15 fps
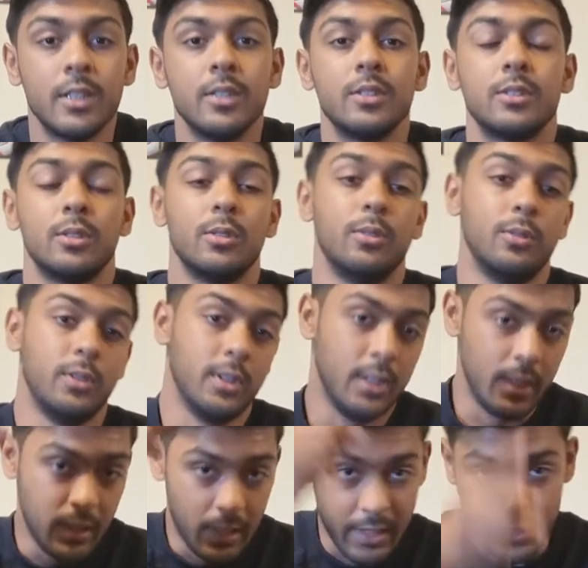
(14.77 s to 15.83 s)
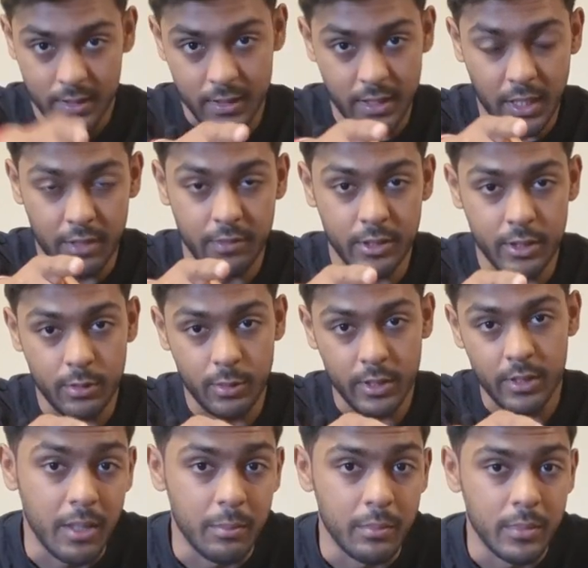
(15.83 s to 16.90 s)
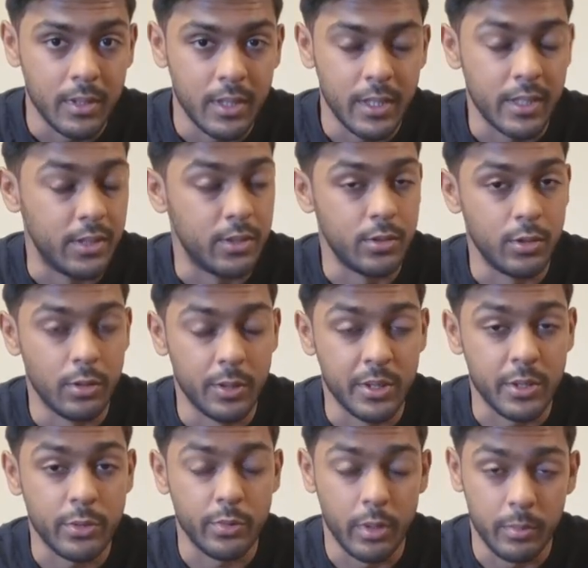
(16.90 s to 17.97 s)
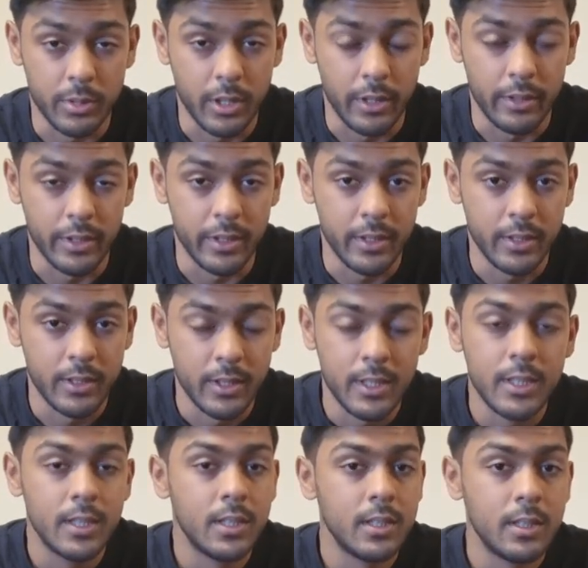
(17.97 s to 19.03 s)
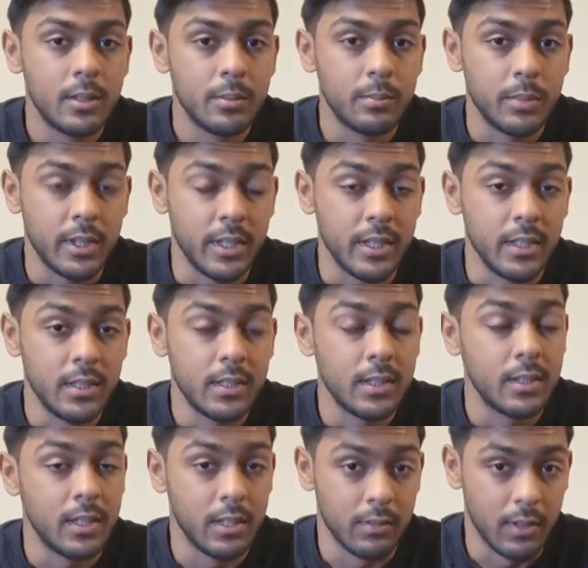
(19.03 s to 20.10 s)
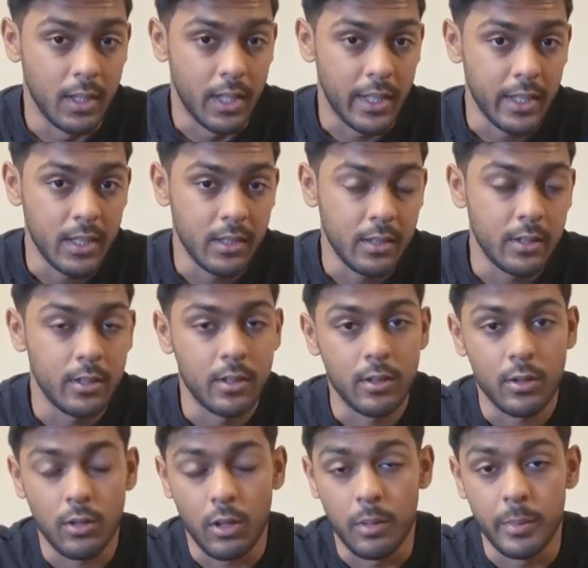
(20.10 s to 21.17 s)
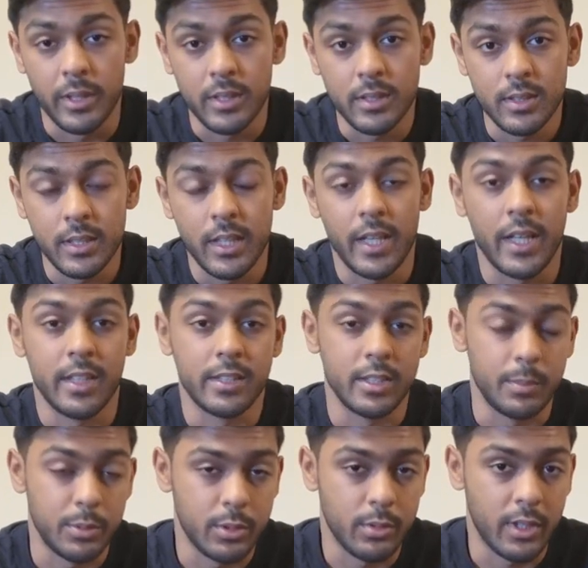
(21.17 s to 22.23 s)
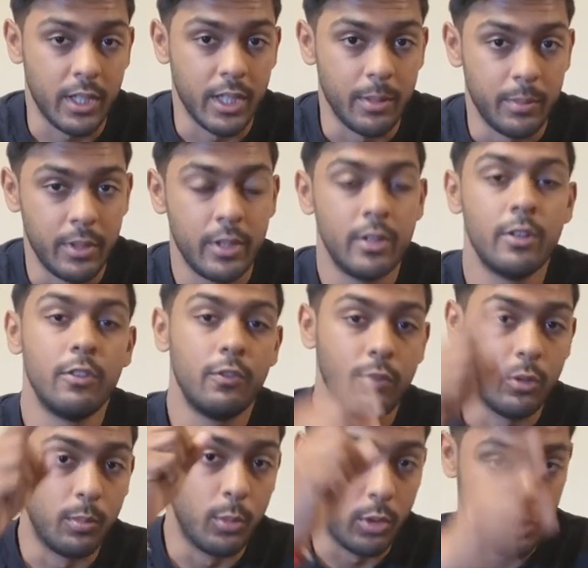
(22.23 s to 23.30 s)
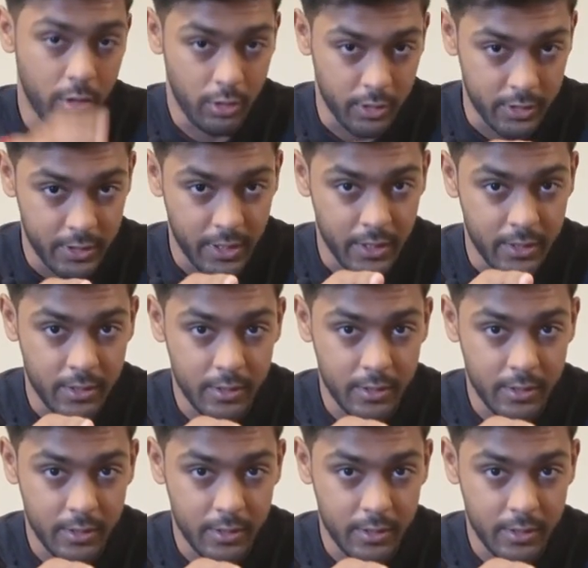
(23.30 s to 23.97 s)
So let's dive into it. Is Yuresh Ramdari. Please leave a like, comment and subscribe for more content.